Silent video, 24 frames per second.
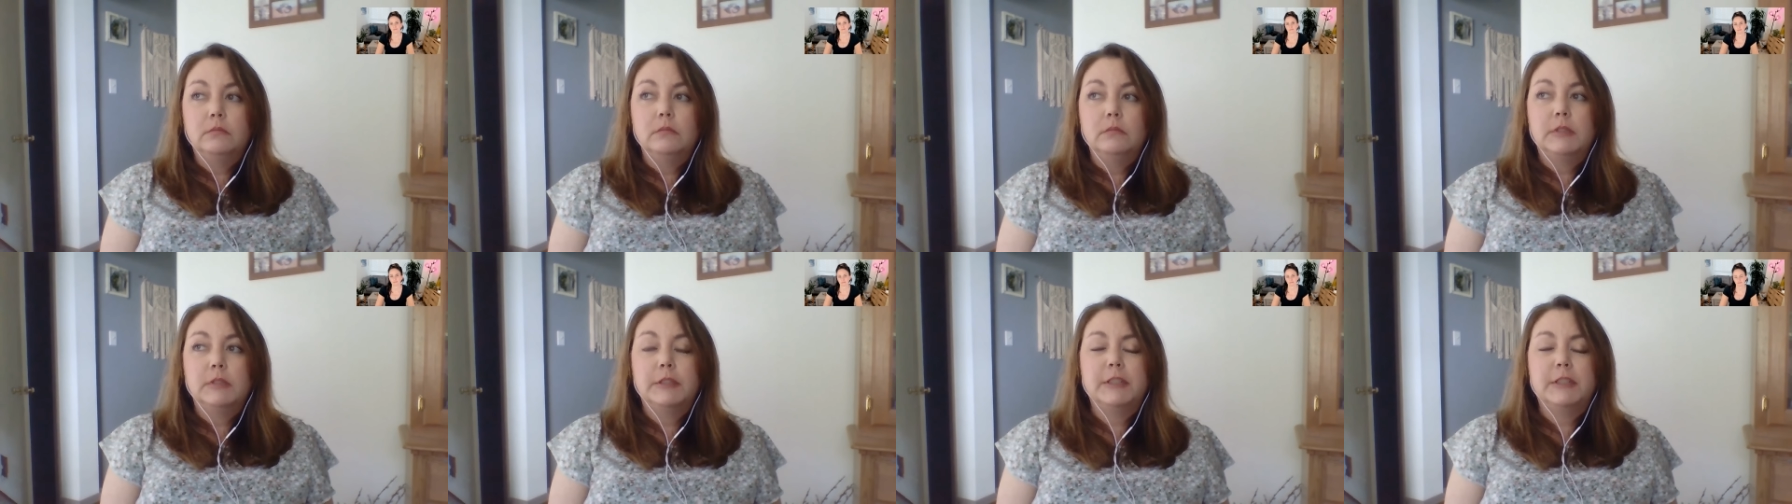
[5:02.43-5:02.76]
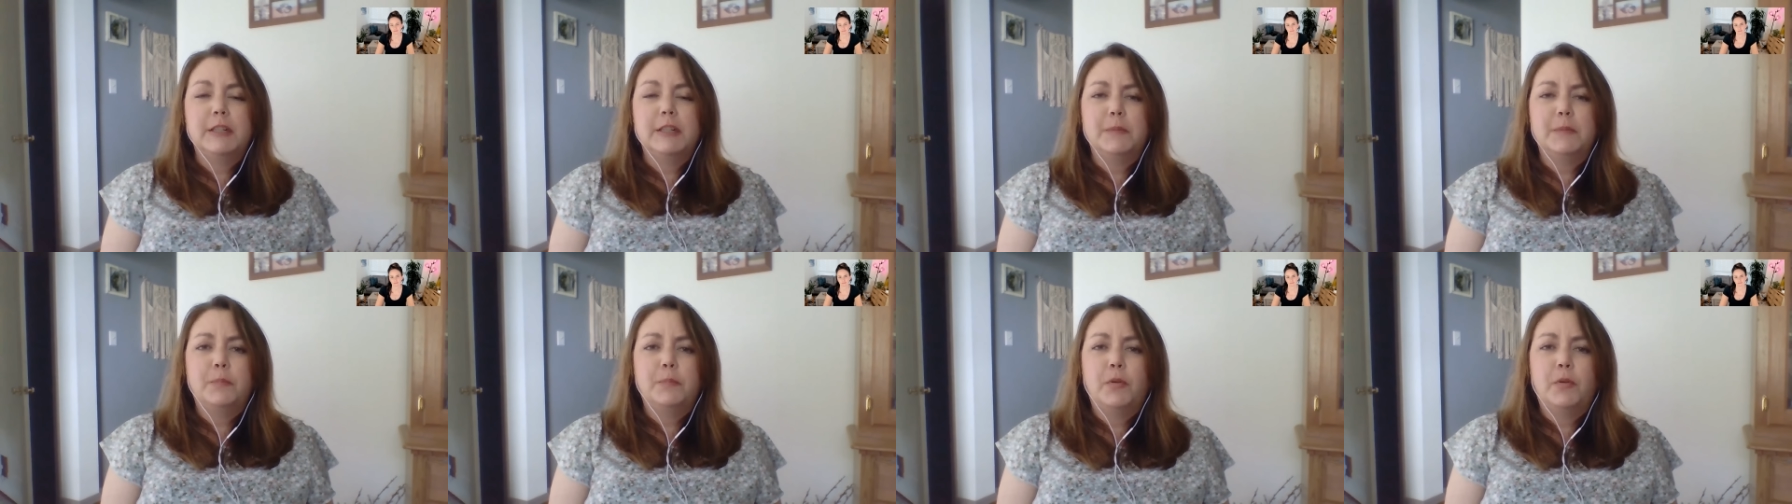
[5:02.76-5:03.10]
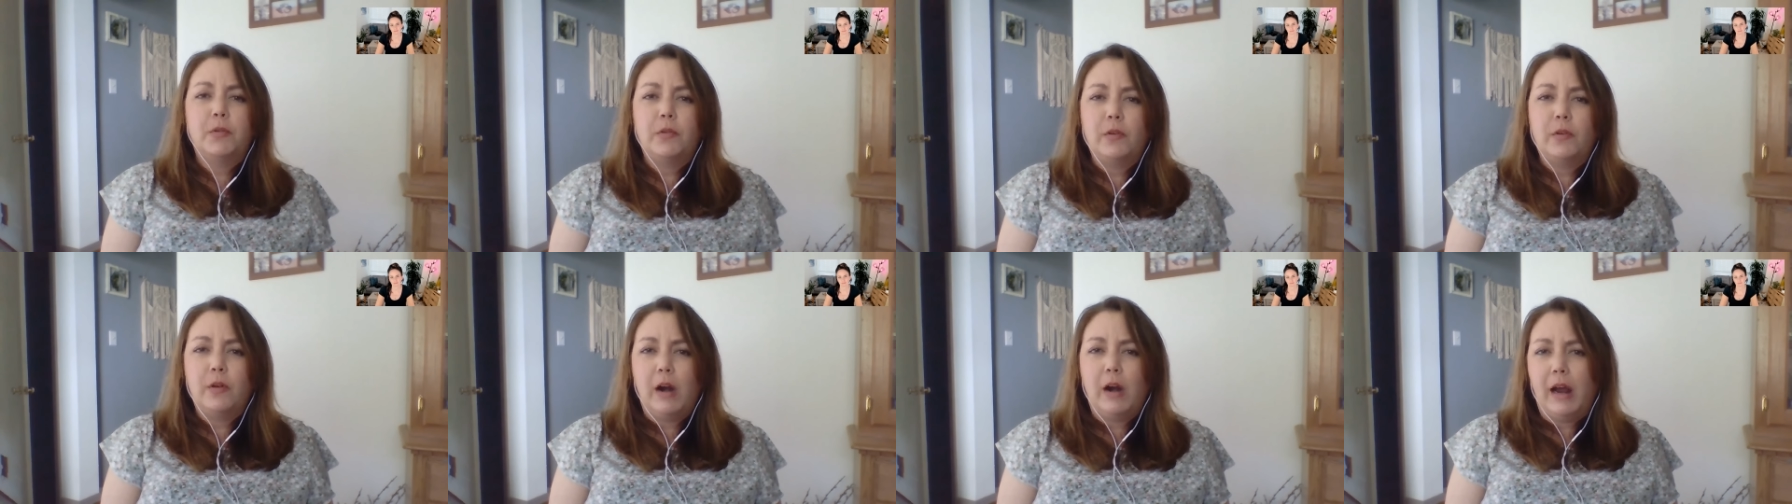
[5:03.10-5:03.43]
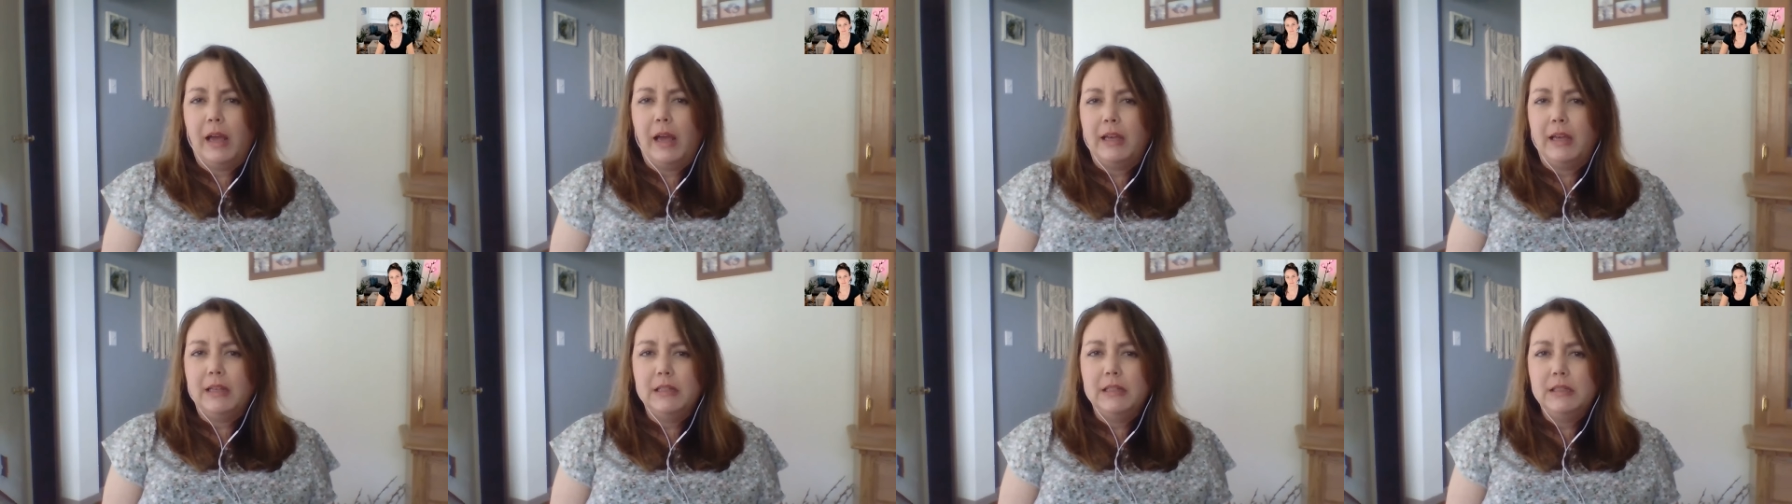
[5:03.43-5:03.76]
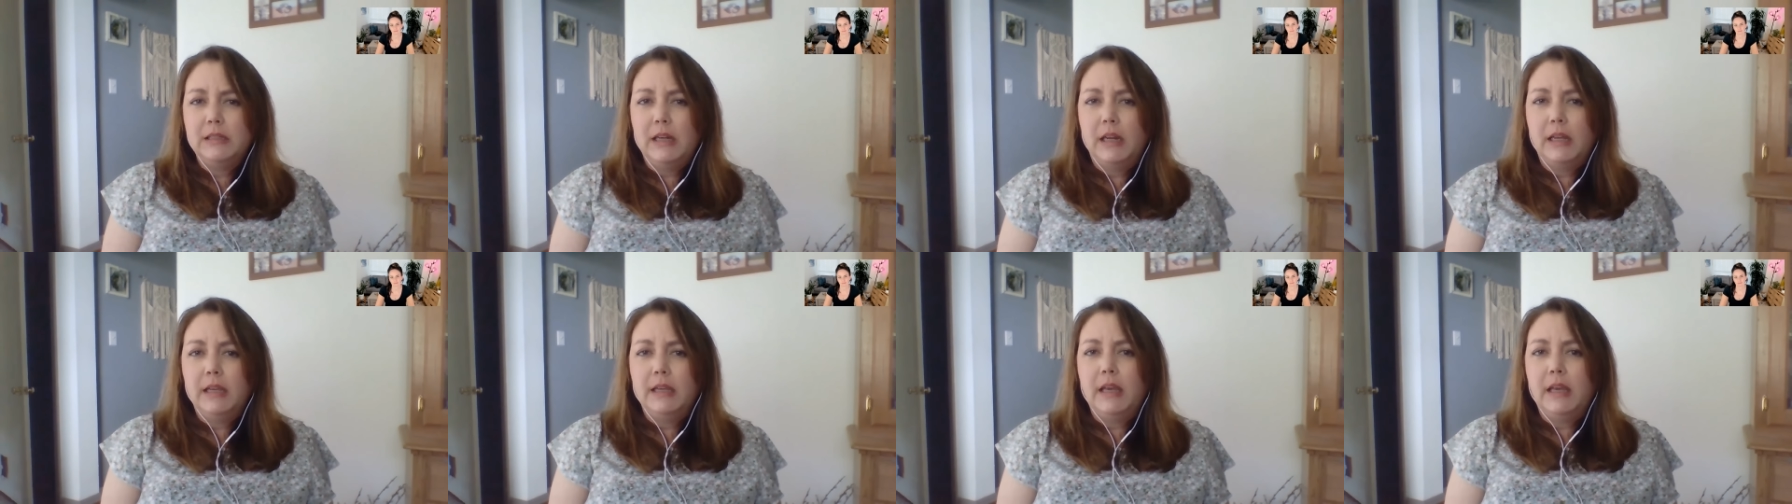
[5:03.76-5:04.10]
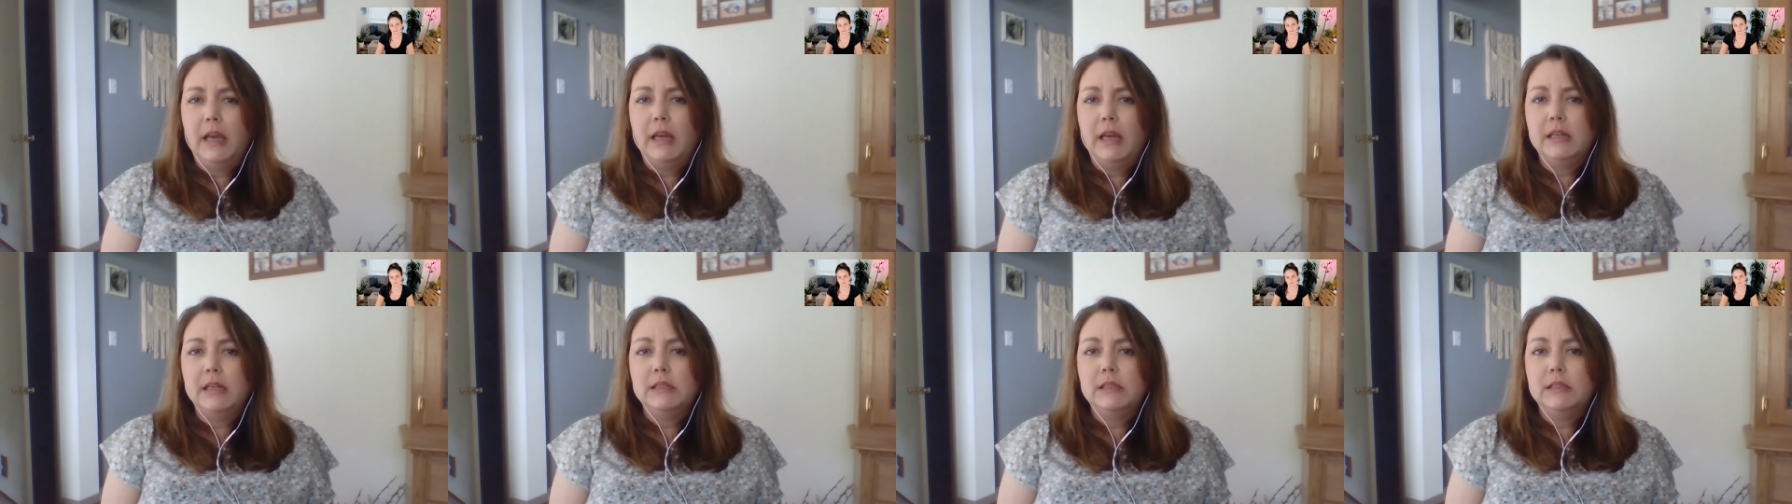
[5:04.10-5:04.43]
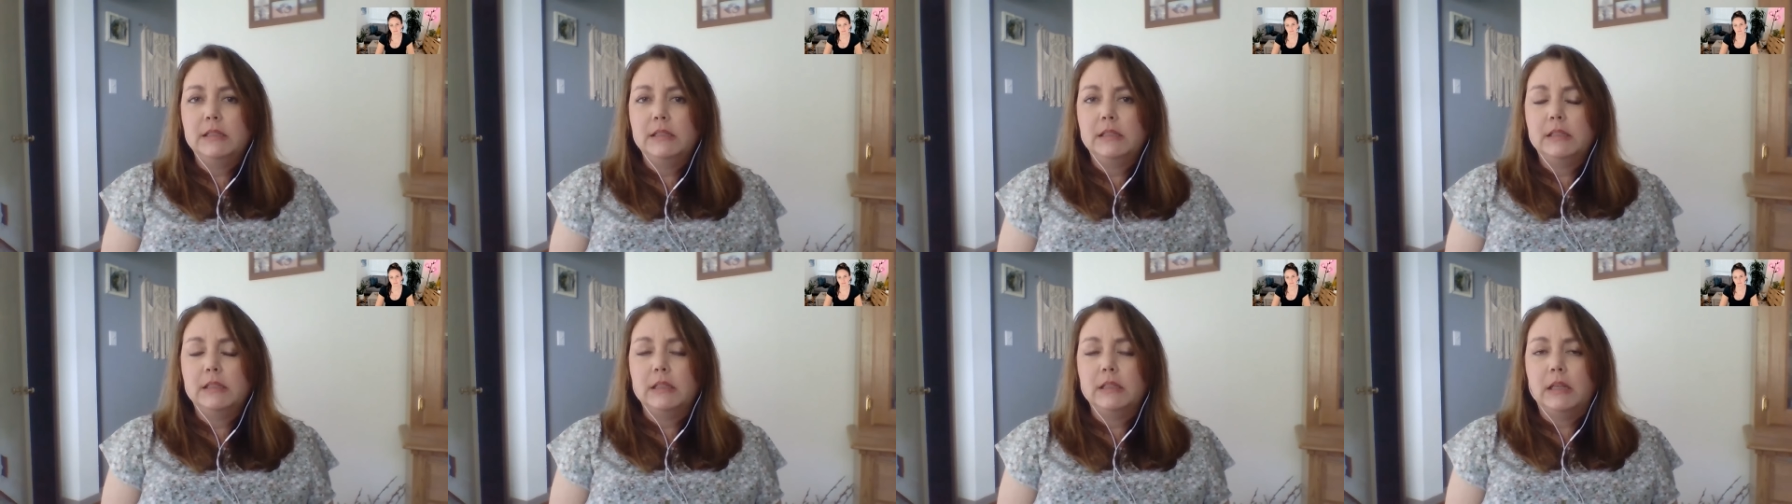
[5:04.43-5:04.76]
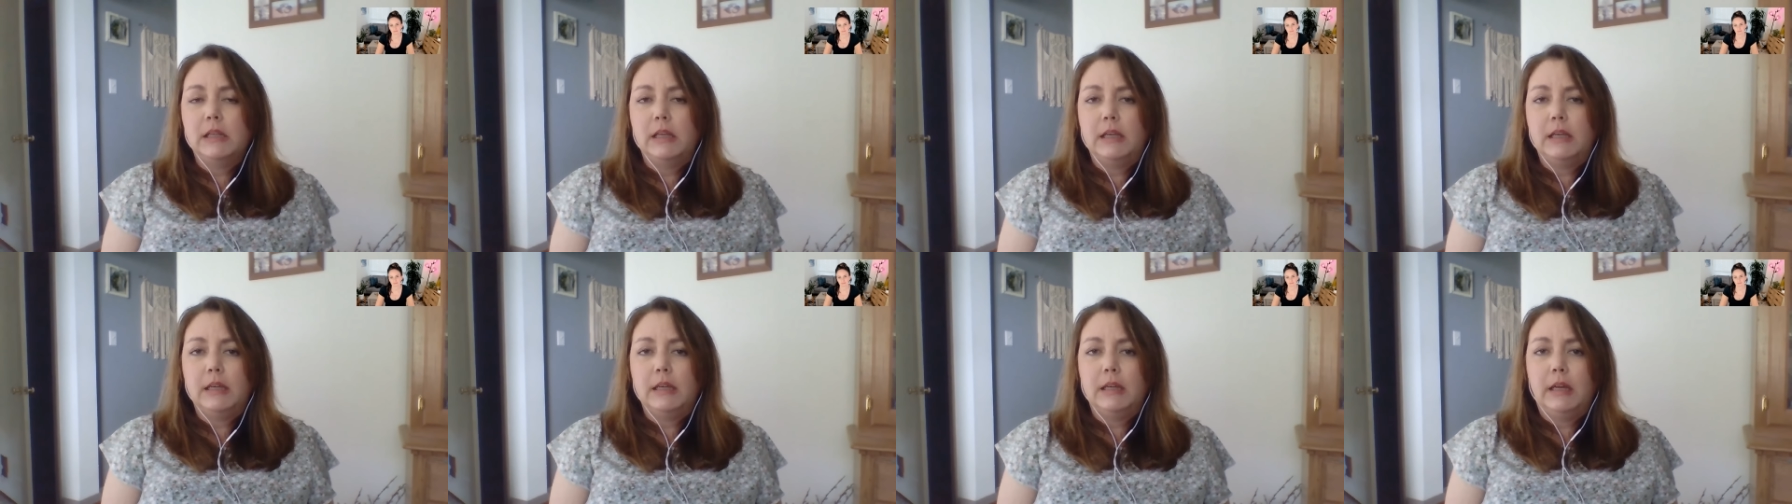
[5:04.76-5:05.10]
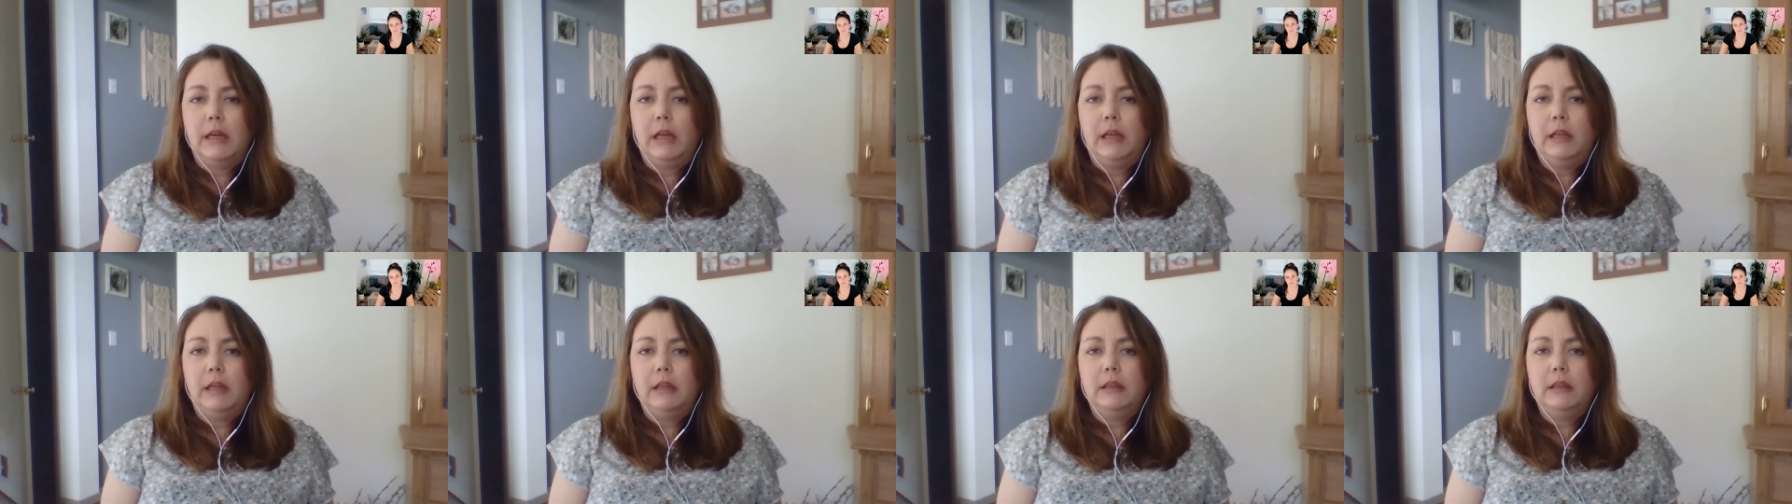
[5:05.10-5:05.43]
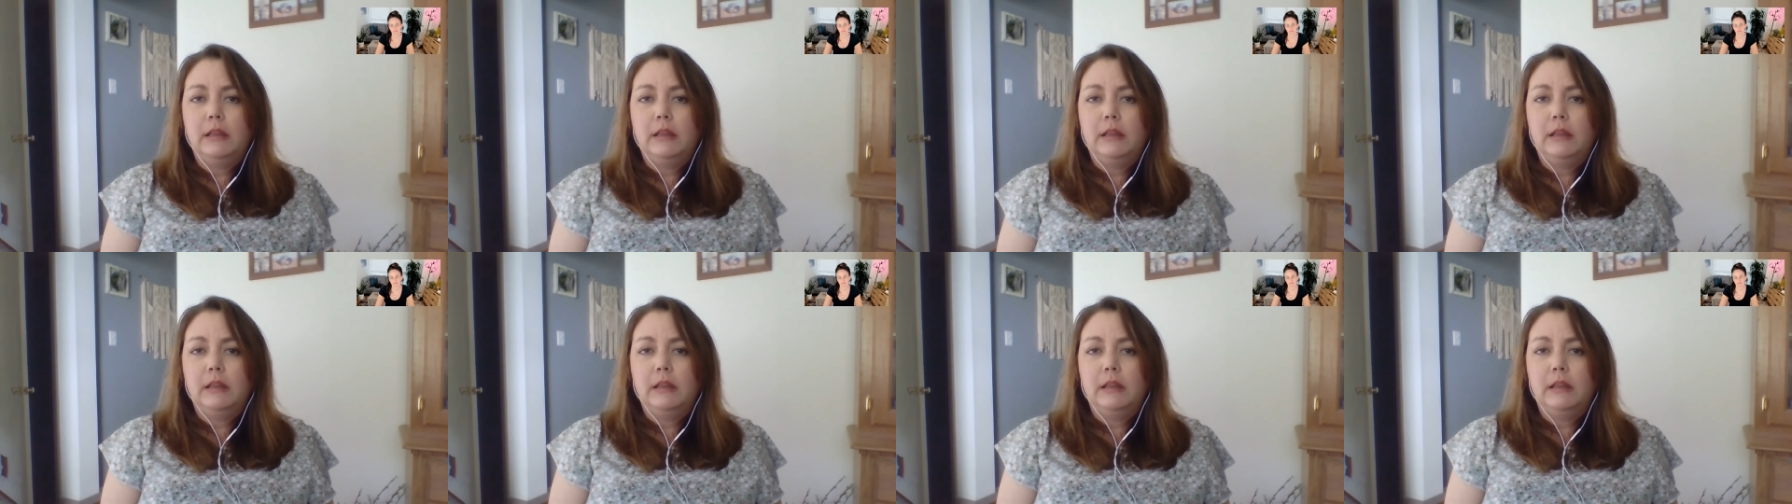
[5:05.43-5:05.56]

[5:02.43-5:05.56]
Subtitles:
surprised, I guess, at